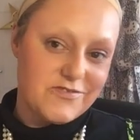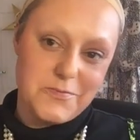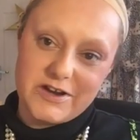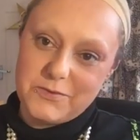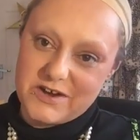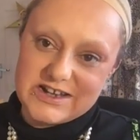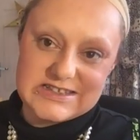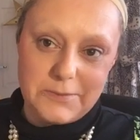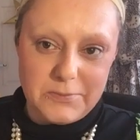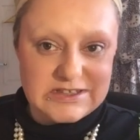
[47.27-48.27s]
everybody, what is
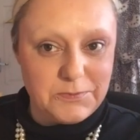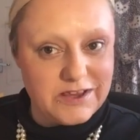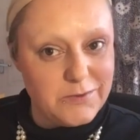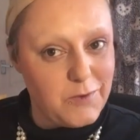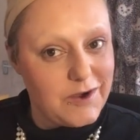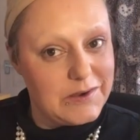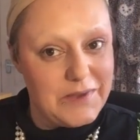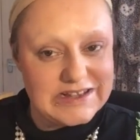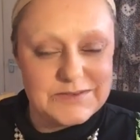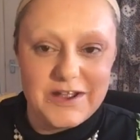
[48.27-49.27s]
up? It's Balloon. Welcome
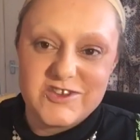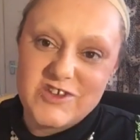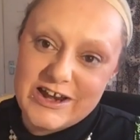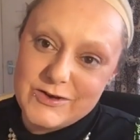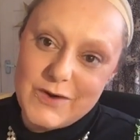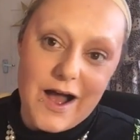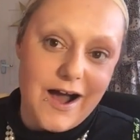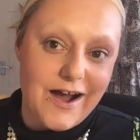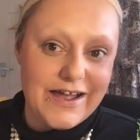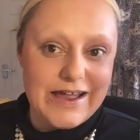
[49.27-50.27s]
back to my channel.
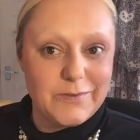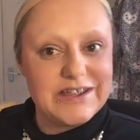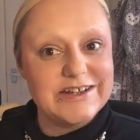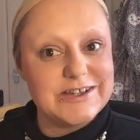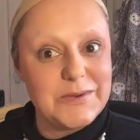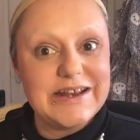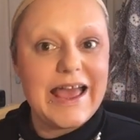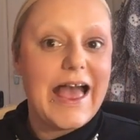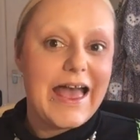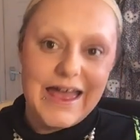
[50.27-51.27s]
Hi, how are you
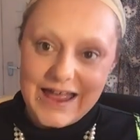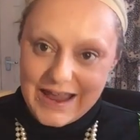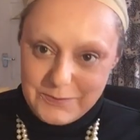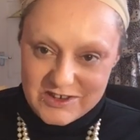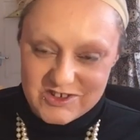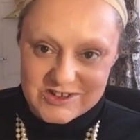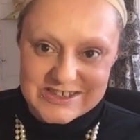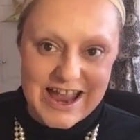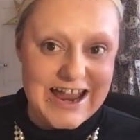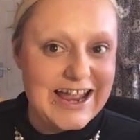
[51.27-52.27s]
doing? Happy
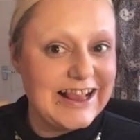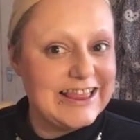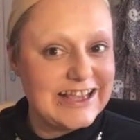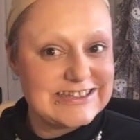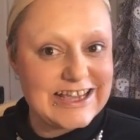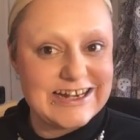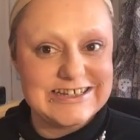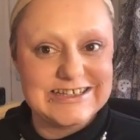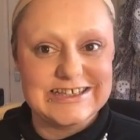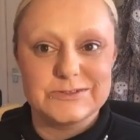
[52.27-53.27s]
Tuesday. Let's get
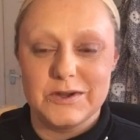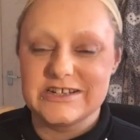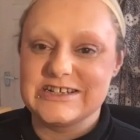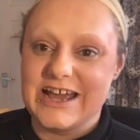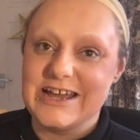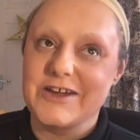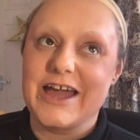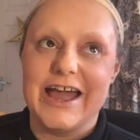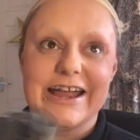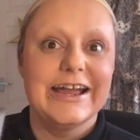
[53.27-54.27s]
into this one today.
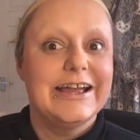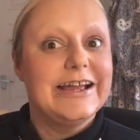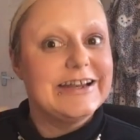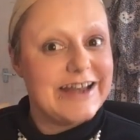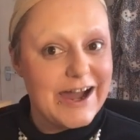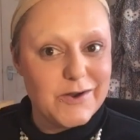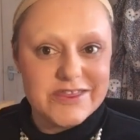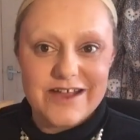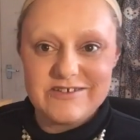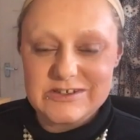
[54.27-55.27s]
Okay. Now,
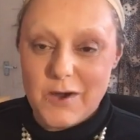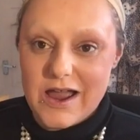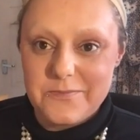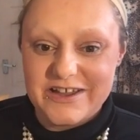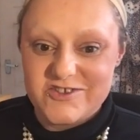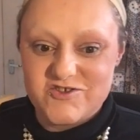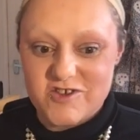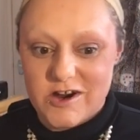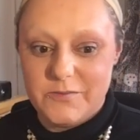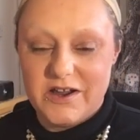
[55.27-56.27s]
there is quite a bit of
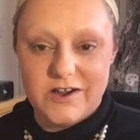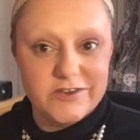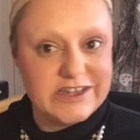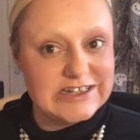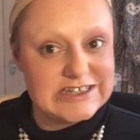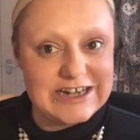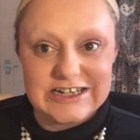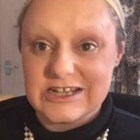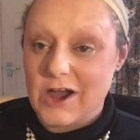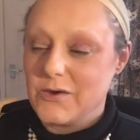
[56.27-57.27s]
drama on the
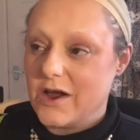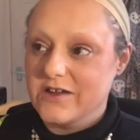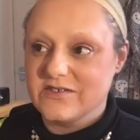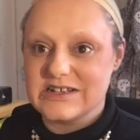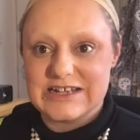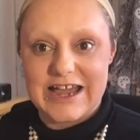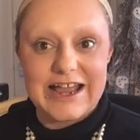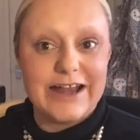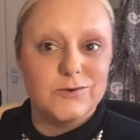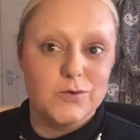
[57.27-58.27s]
internet to go over today,
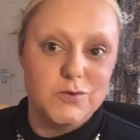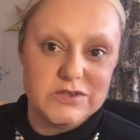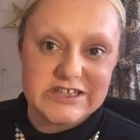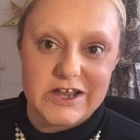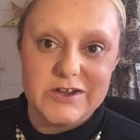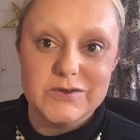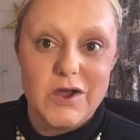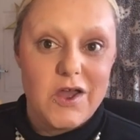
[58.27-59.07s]
and also